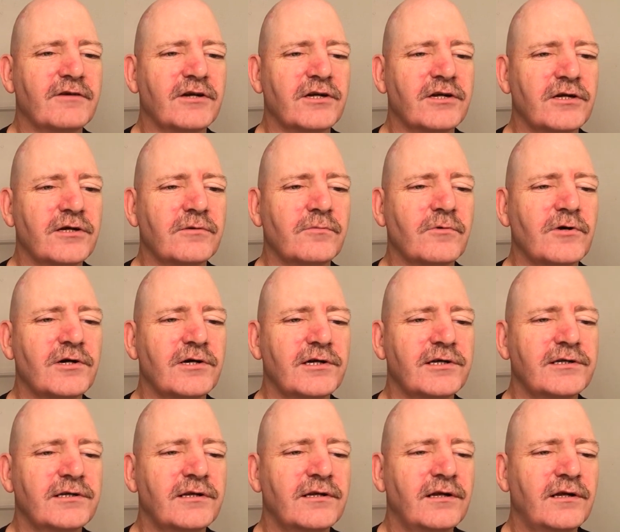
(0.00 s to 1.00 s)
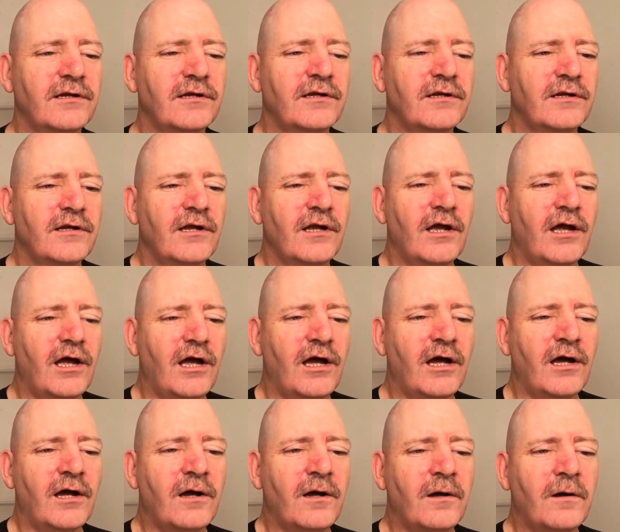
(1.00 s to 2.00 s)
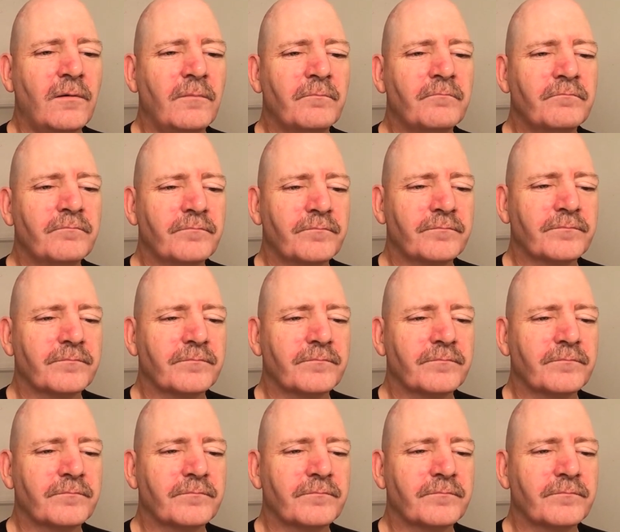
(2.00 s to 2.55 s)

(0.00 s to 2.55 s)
a good one. Um,